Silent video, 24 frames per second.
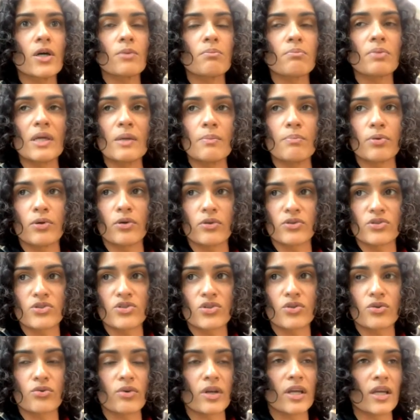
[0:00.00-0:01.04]
people on
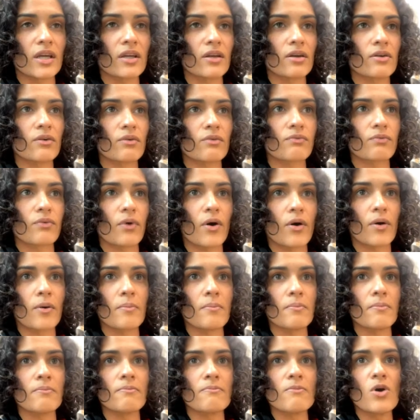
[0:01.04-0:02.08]
screen
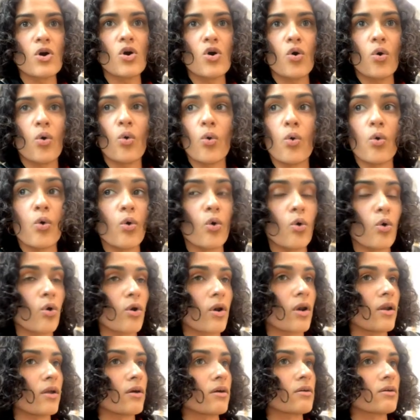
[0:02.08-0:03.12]
from
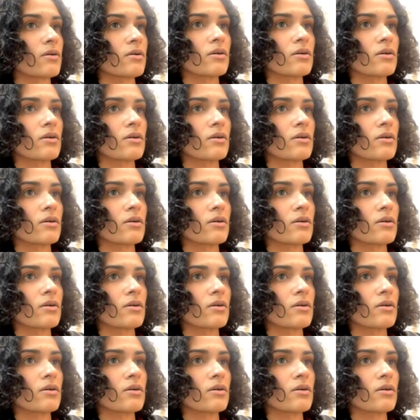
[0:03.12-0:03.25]
all